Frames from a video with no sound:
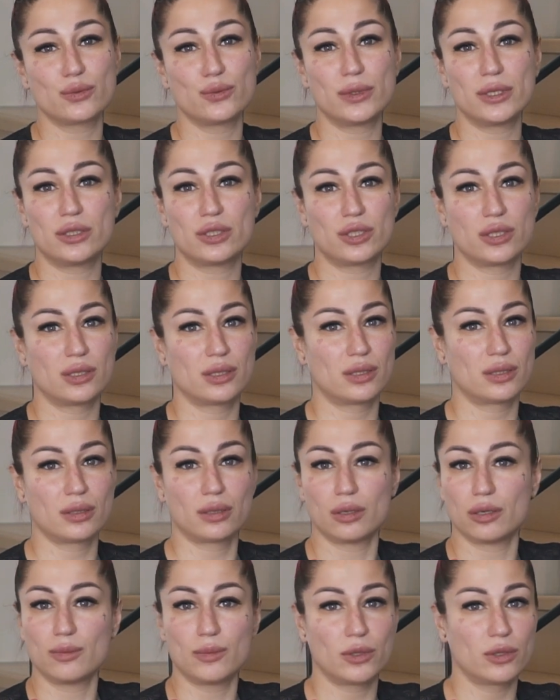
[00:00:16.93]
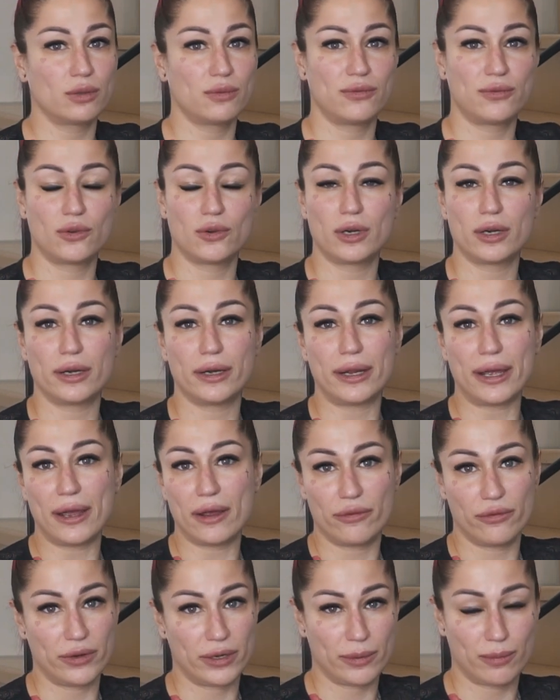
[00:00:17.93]
which is common for
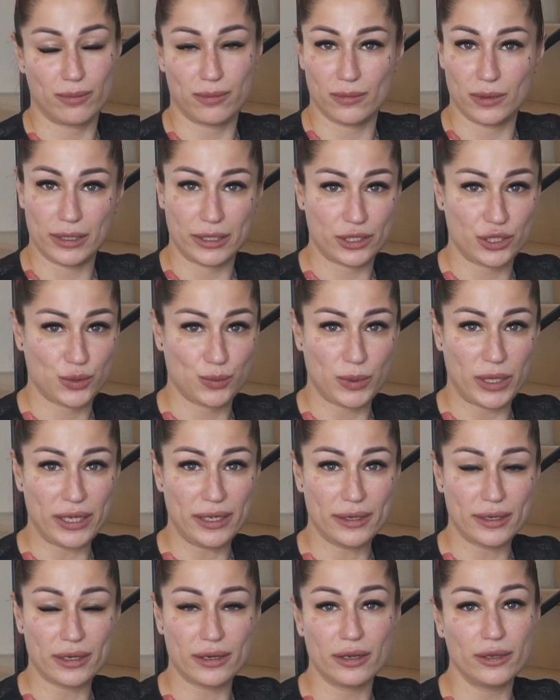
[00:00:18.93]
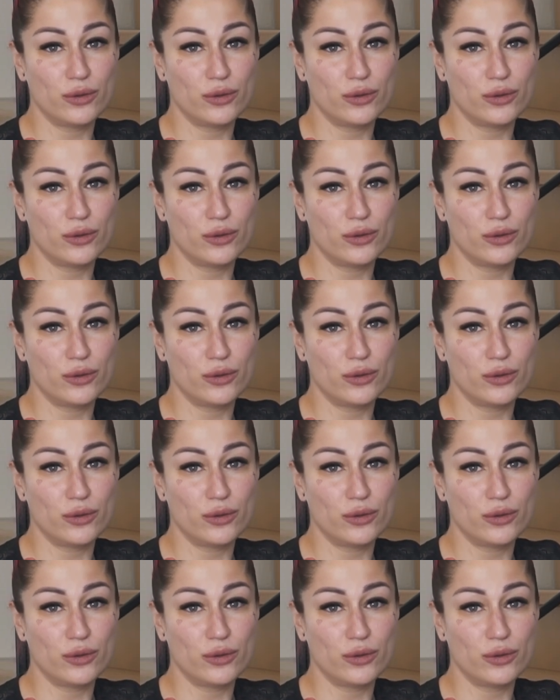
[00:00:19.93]
every lash maker.